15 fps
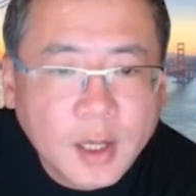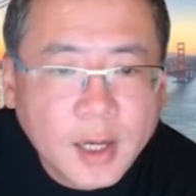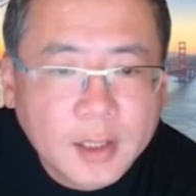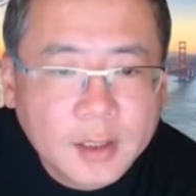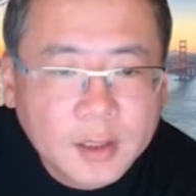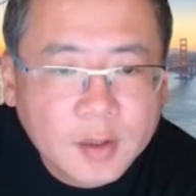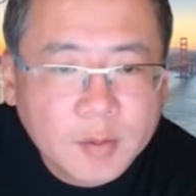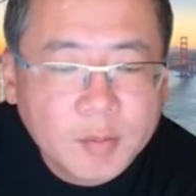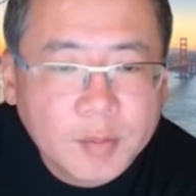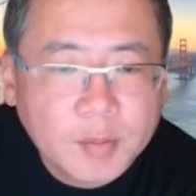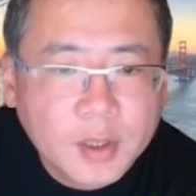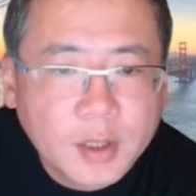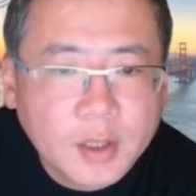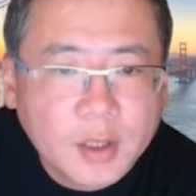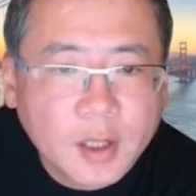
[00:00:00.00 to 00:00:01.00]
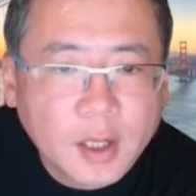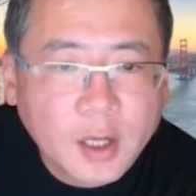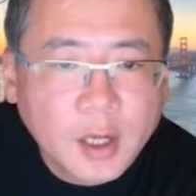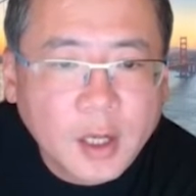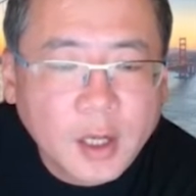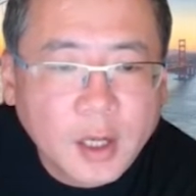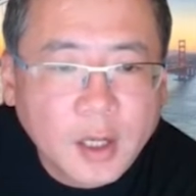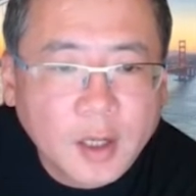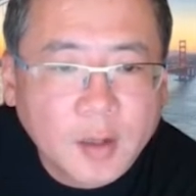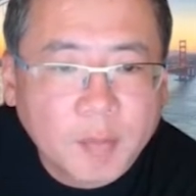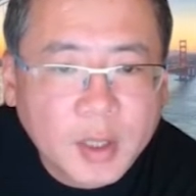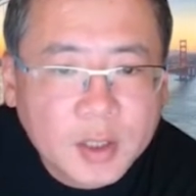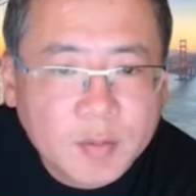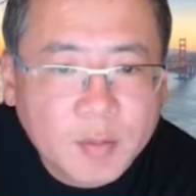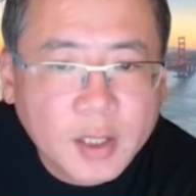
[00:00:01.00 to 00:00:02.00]
SMB
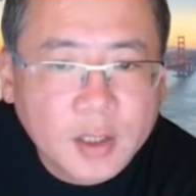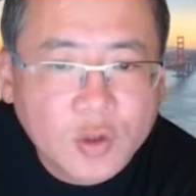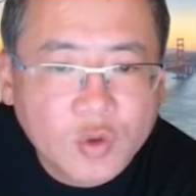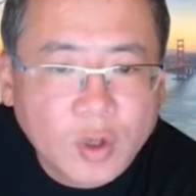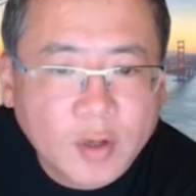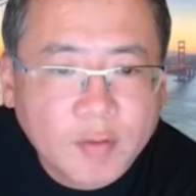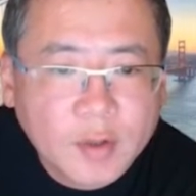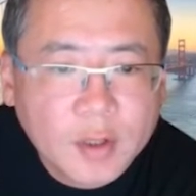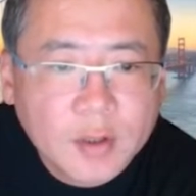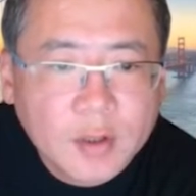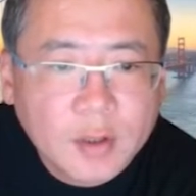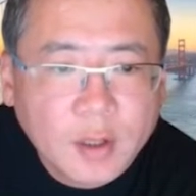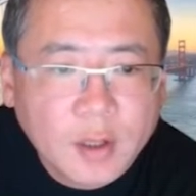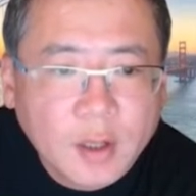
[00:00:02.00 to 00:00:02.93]
benchmark driver,